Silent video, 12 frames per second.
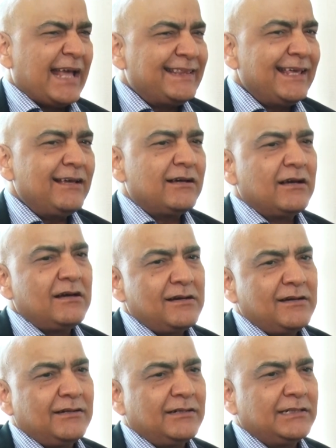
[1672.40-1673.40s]
I think
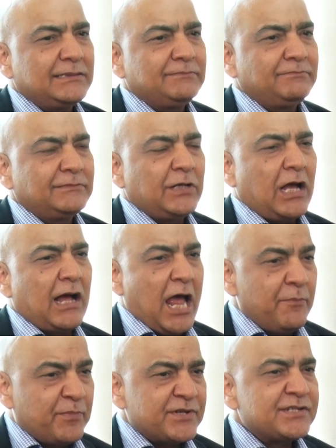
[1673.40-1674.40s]

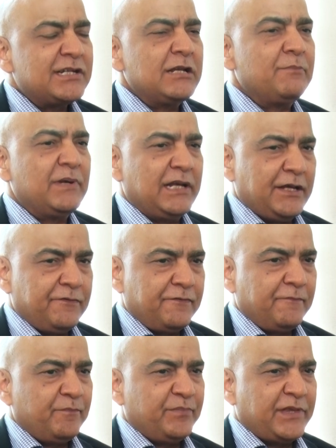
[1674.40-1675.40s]
I personally
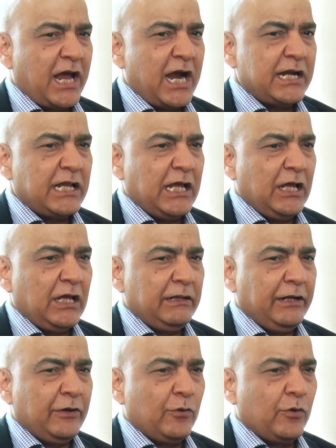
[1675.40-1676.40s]
believe that,
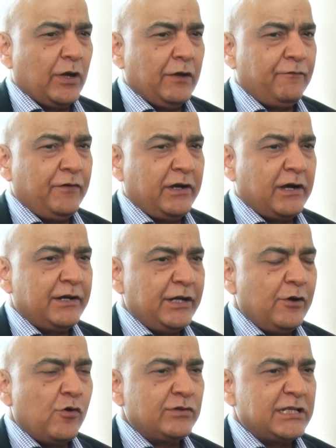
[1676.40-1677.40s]
if we
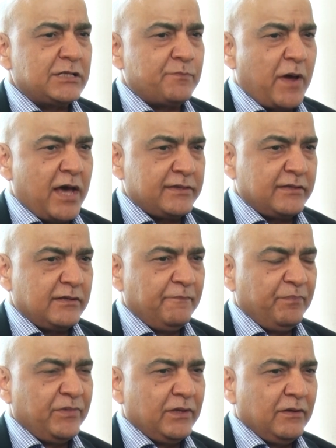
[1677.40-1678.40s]
continue on this path,
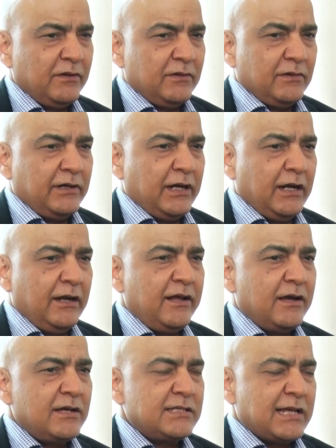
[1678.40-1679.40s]

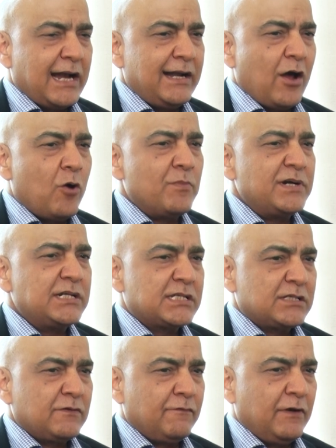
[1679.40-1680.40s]
India's
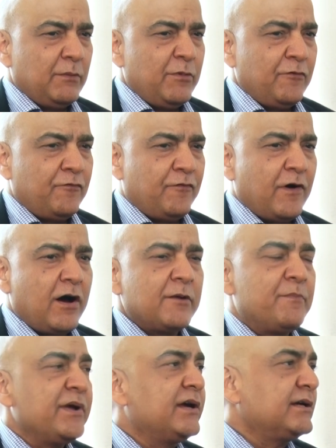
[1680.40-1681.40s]
endowments will be
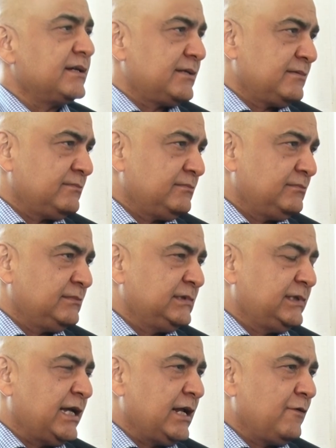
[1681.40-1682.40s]
far bigger
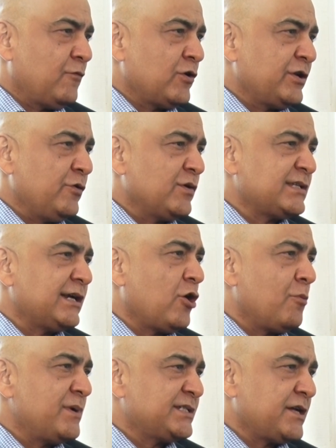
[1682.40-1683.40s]
than what US
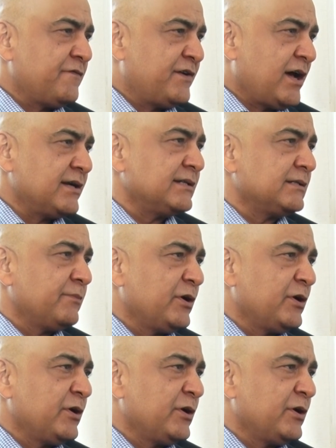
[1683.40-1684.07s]
endowments have done,